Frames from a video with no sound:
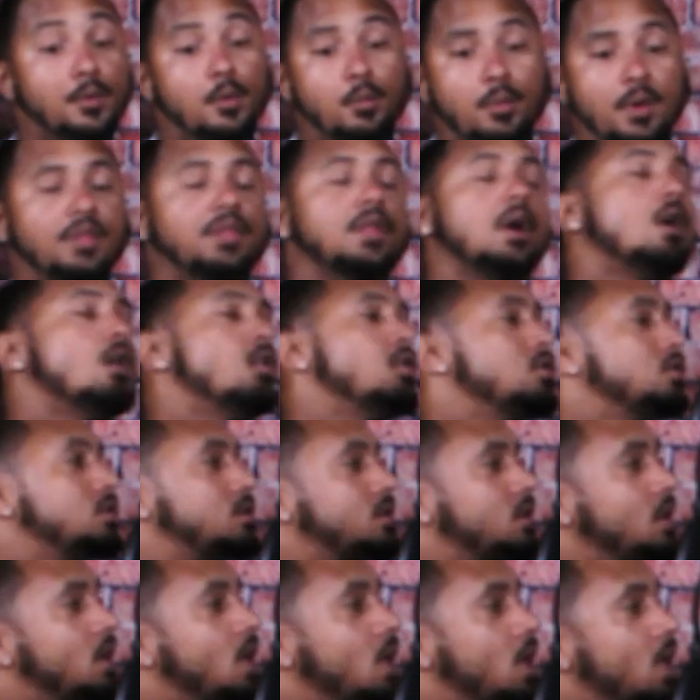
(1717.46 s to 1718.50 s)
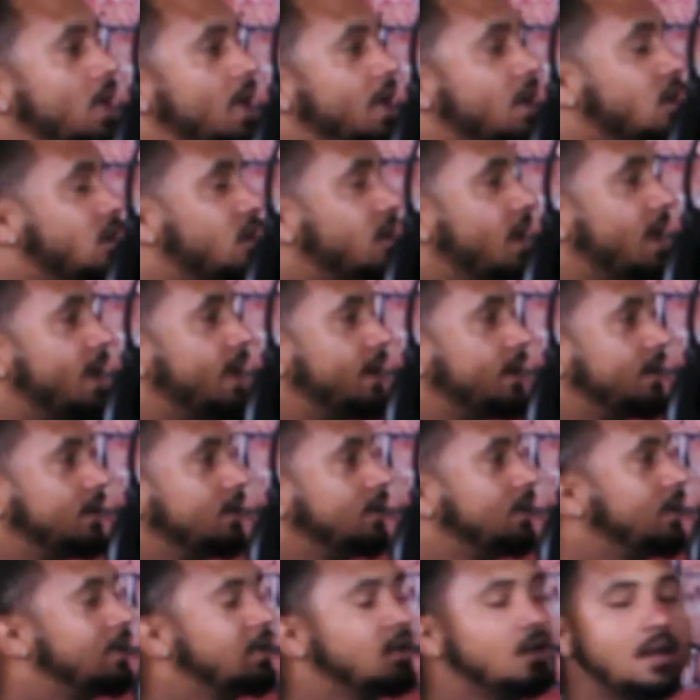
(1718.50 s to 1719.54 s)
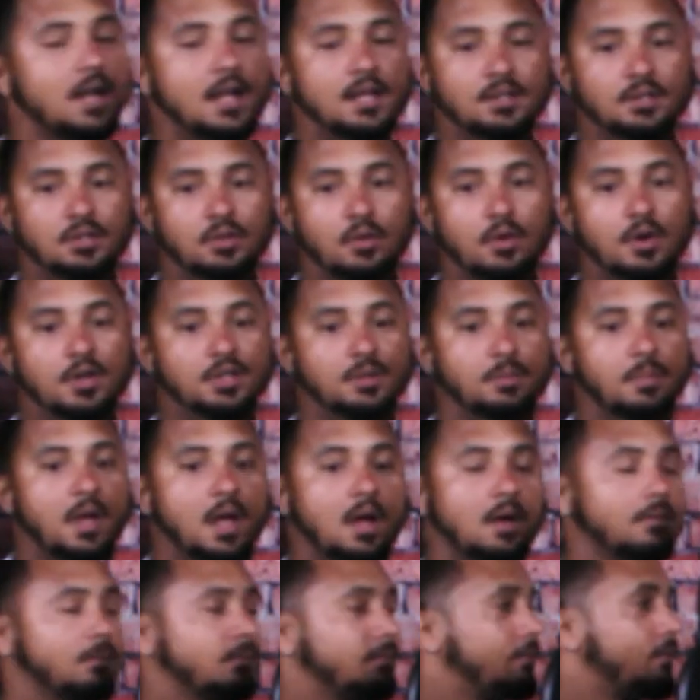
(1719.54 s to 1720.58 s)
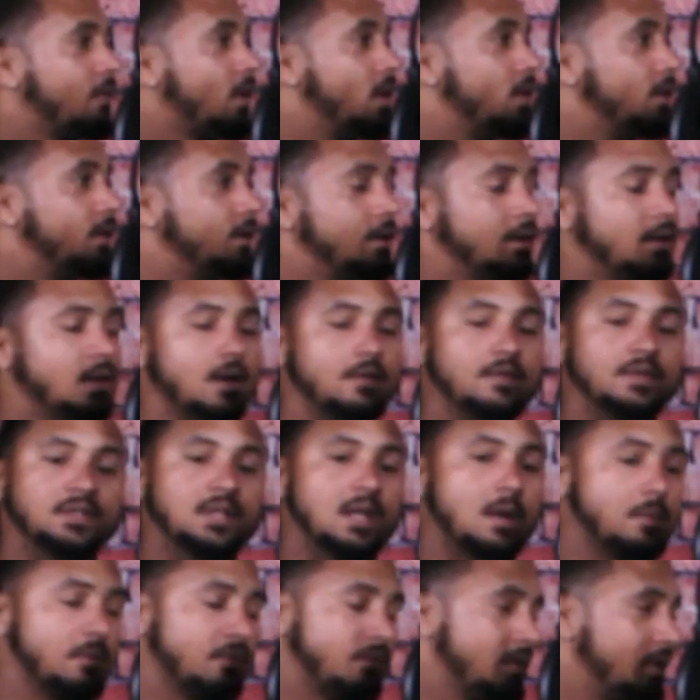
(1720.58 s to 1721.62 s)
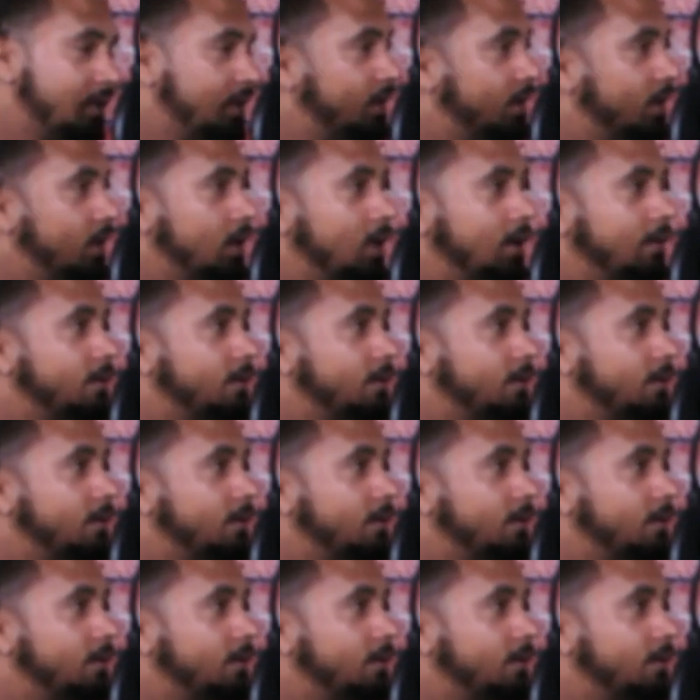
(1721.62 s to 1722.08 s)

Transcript: with those internet stories about falling in love. It's how they fell in love.